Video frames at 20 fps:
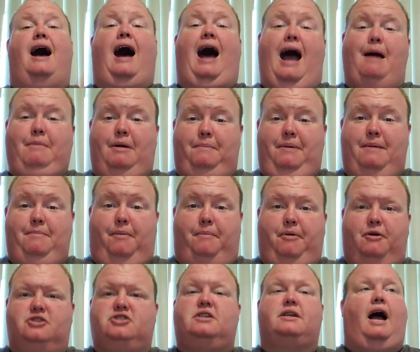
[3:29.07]
I'm a people
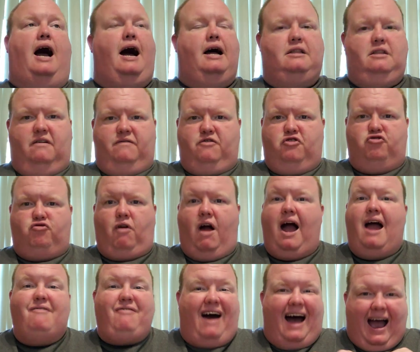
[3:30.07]
person. I love to
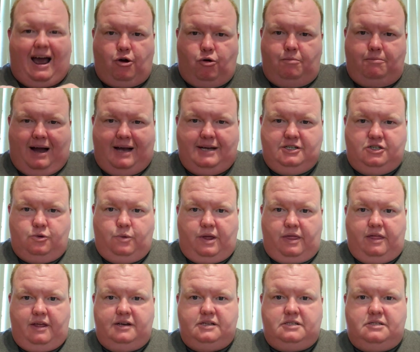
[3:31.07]
drive. I don't mind
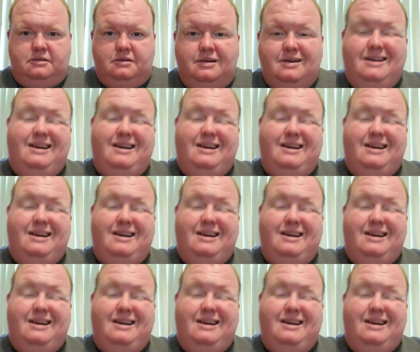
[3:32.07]
doing this.